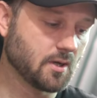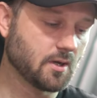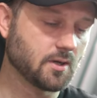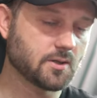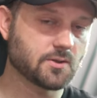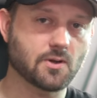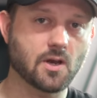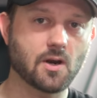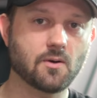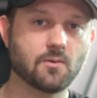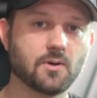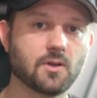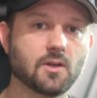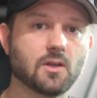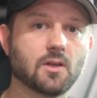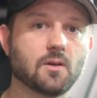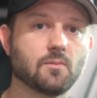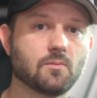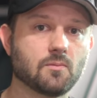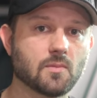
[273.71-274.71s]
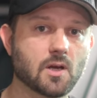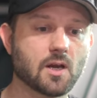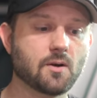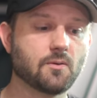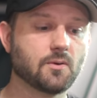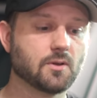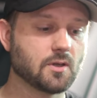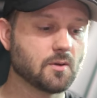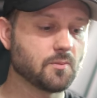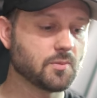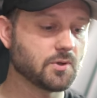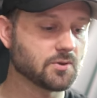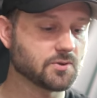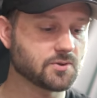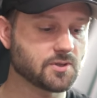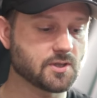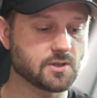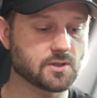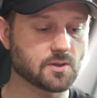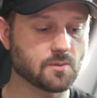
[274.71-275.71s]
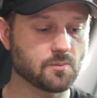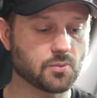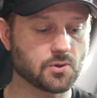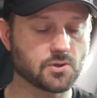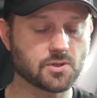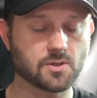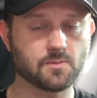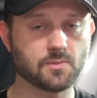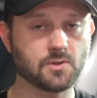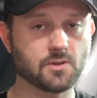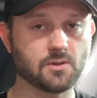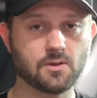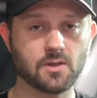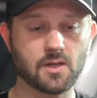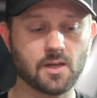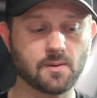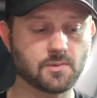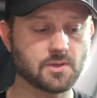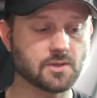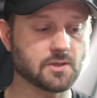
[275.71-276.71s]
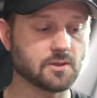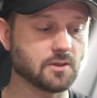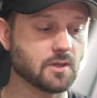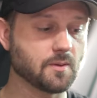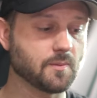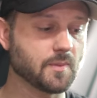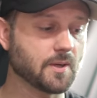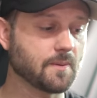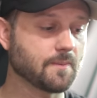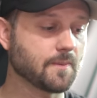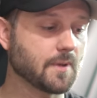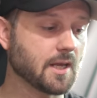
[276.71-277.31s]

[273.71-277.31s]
So I really abused these and pushed them to the limit.